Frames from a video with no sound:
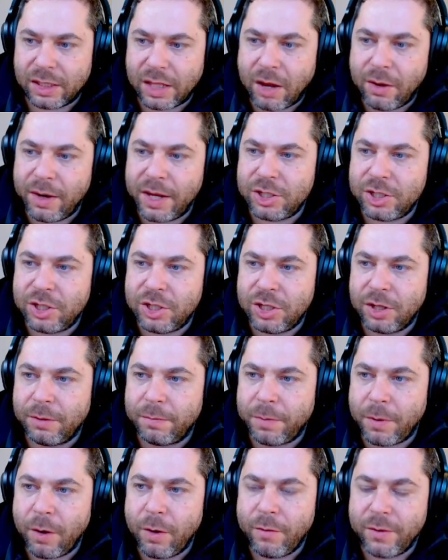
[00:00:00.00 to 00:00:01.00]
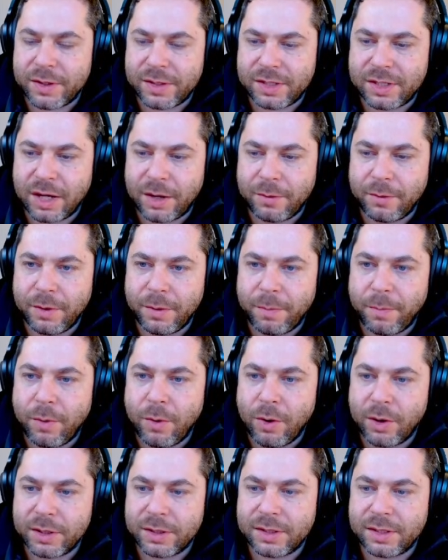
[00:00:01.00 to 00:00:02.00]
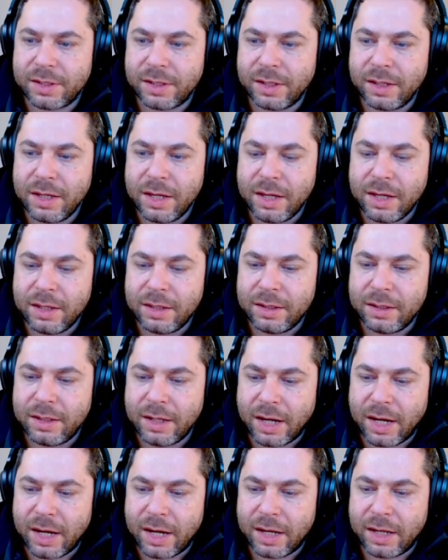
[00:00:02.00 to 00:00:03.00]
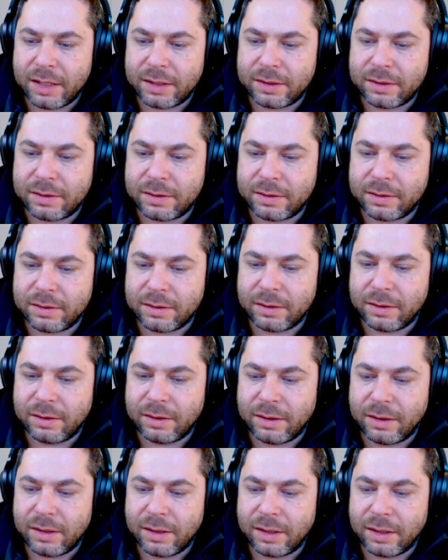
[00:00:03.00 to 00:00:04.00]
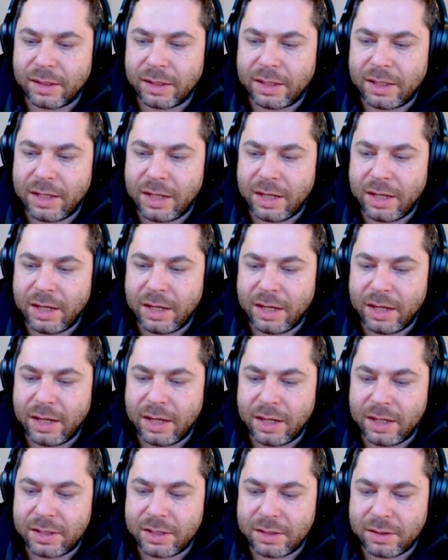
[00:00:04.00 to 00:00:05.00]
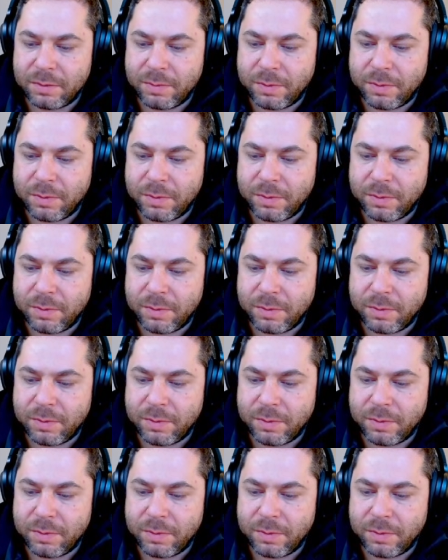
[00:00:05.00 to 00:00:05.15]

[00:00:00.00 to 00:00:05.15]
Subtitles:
Now let's jump over some reports that he is